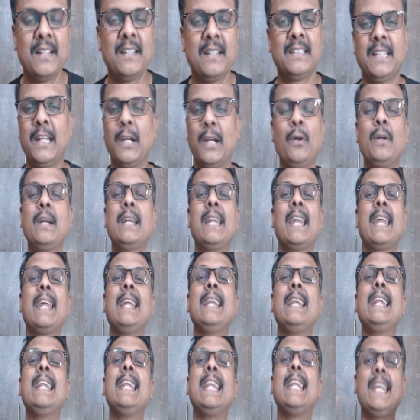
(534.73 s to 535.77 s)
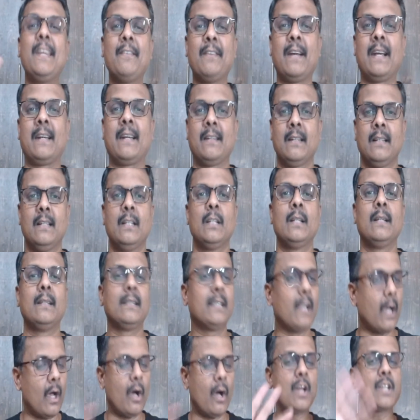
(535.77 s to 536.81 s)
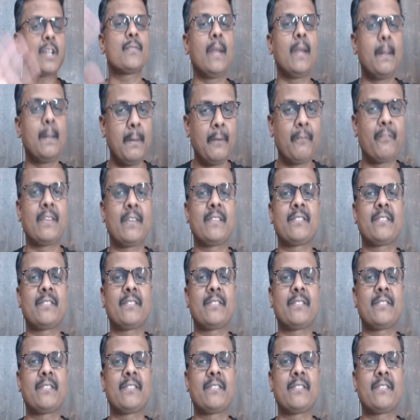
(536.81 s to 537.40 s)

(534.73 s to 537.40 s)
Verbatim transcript: They don't really leave it. The horse will be